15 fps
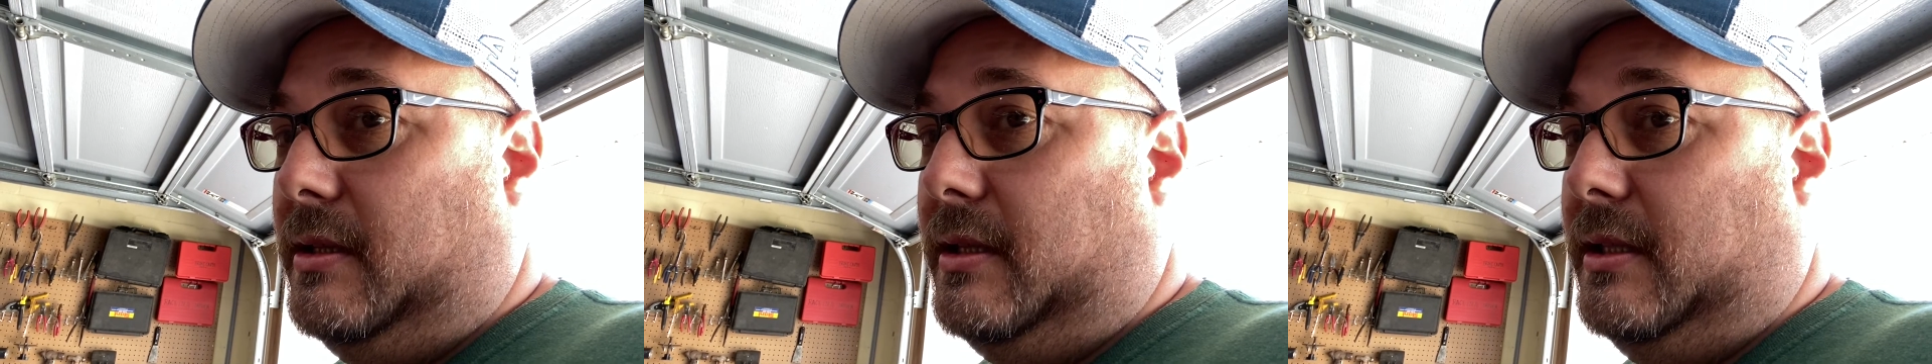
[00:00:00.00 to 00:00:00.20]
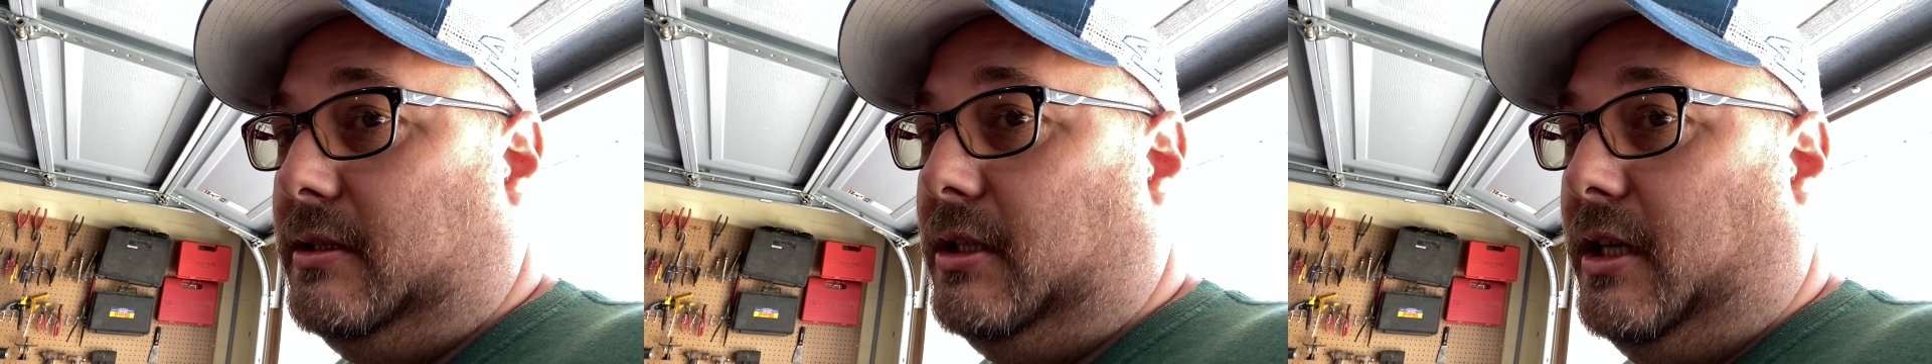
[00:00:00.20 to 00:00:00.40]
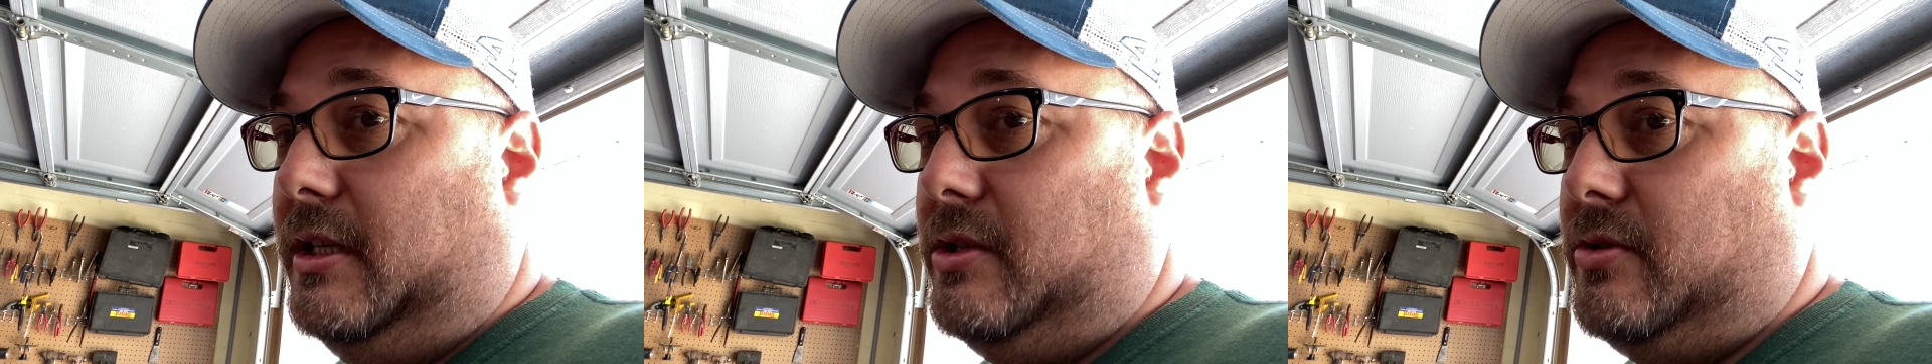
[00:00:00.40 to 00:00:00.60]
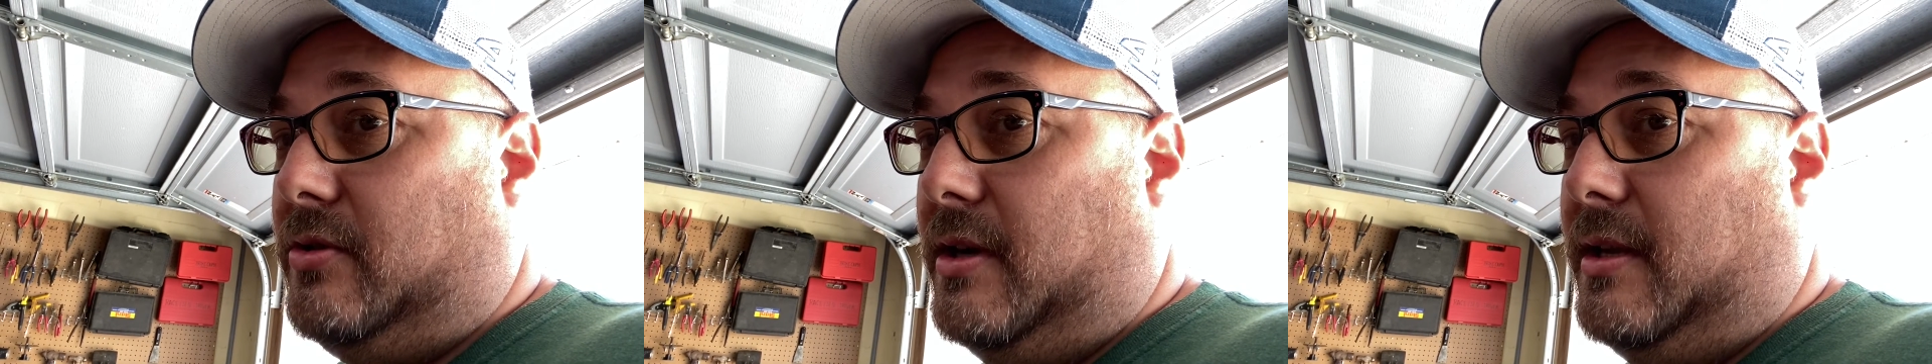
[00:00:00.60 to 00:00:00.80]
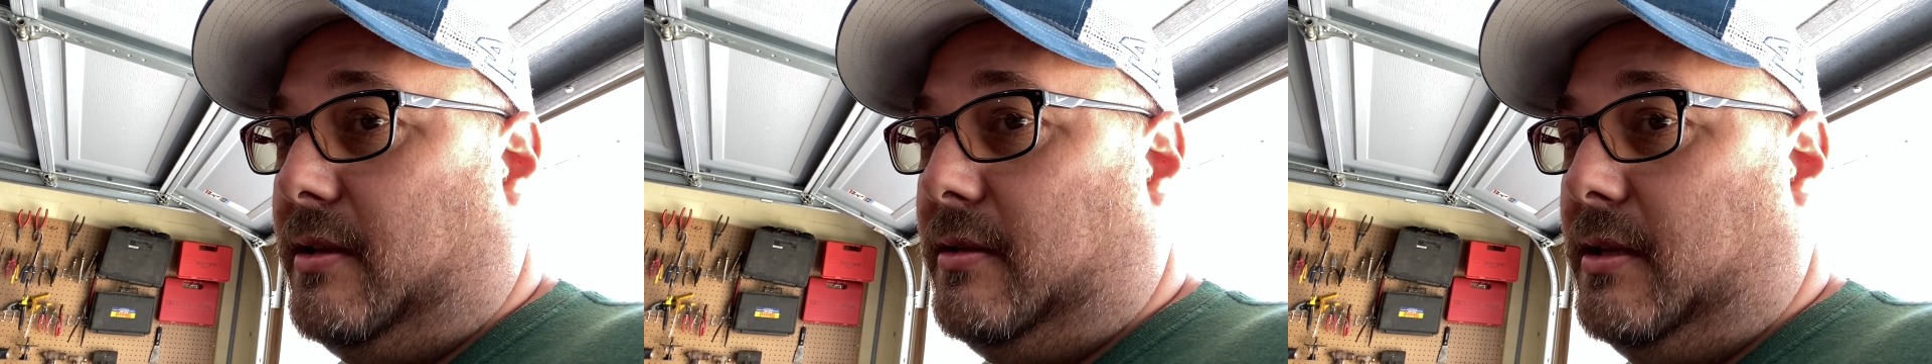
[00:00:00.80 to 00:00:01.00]
that's high
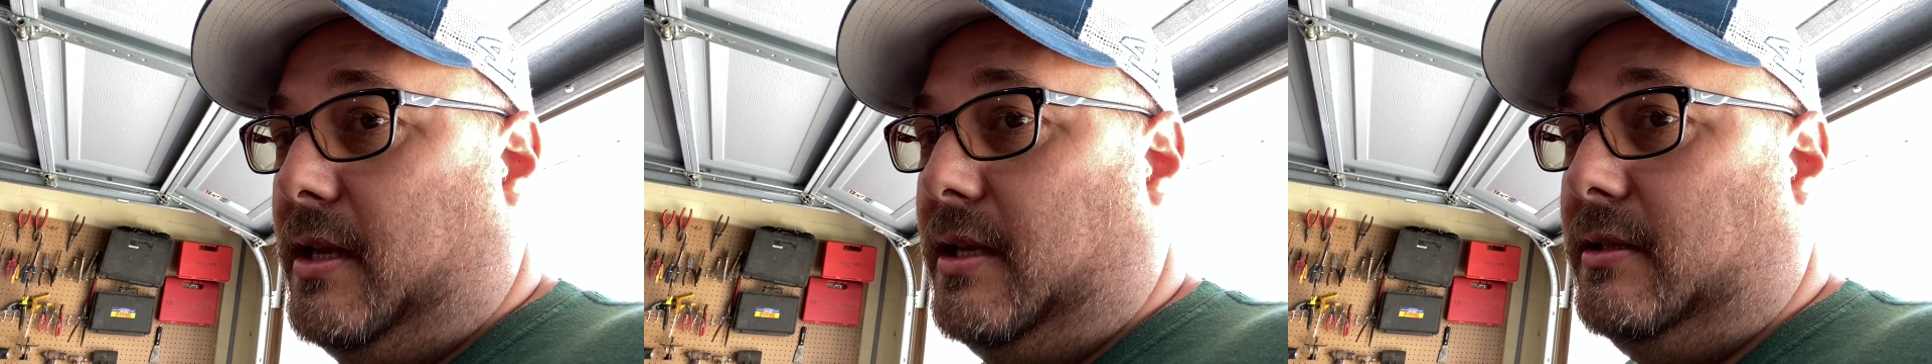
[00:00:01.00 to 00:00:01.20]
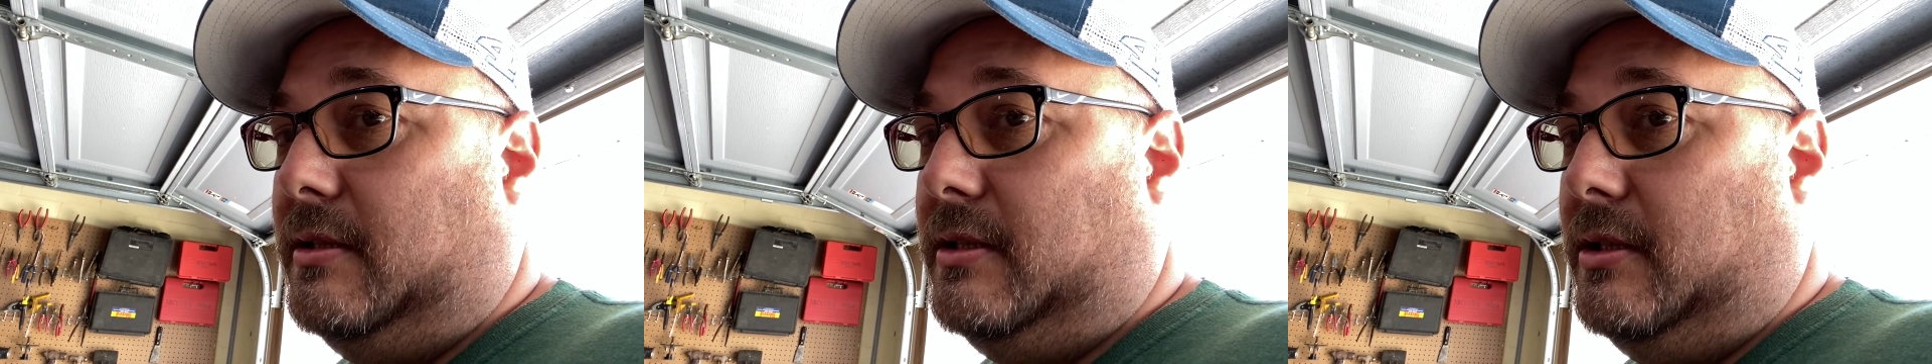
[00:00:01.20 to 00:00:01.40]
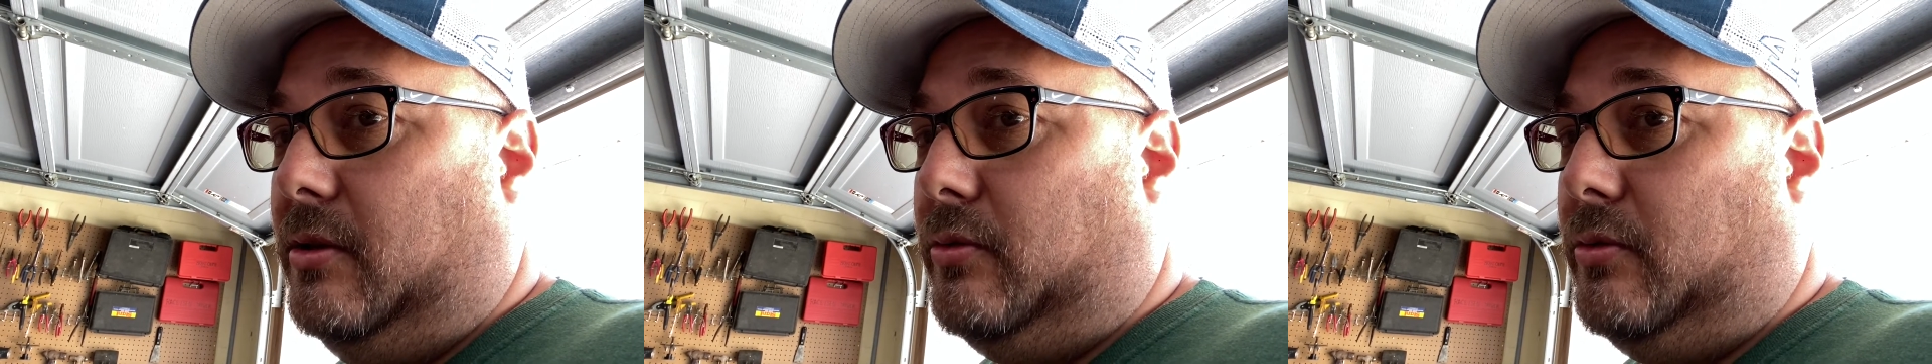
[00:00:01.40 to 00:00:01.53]
strength and still